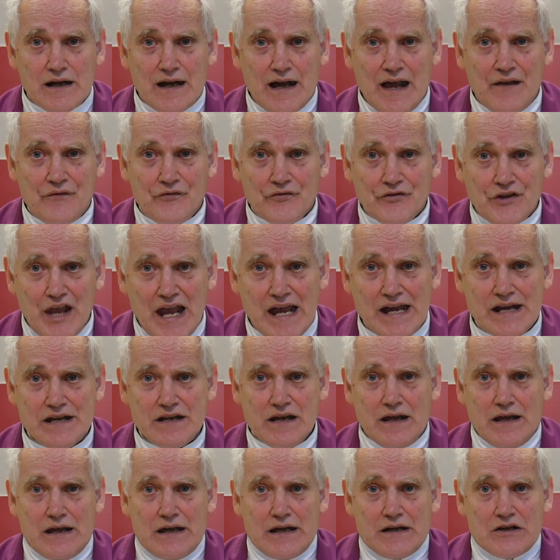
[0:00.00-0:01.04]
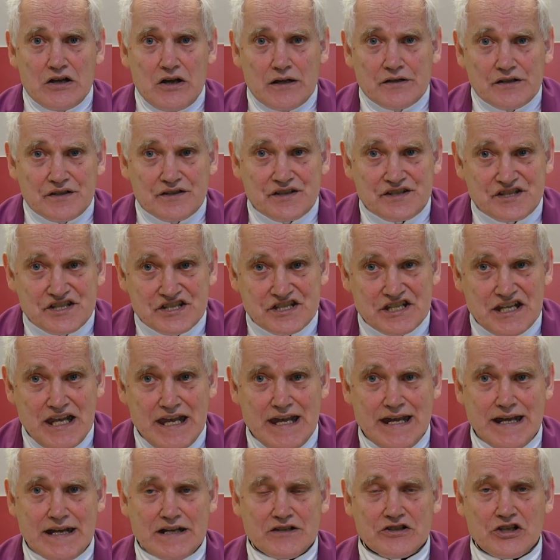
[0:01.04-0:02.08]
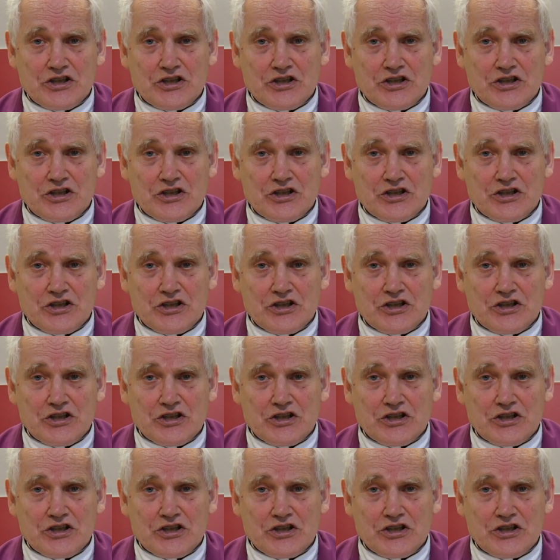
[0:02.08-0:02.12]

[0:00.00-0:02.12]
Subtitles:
And then seek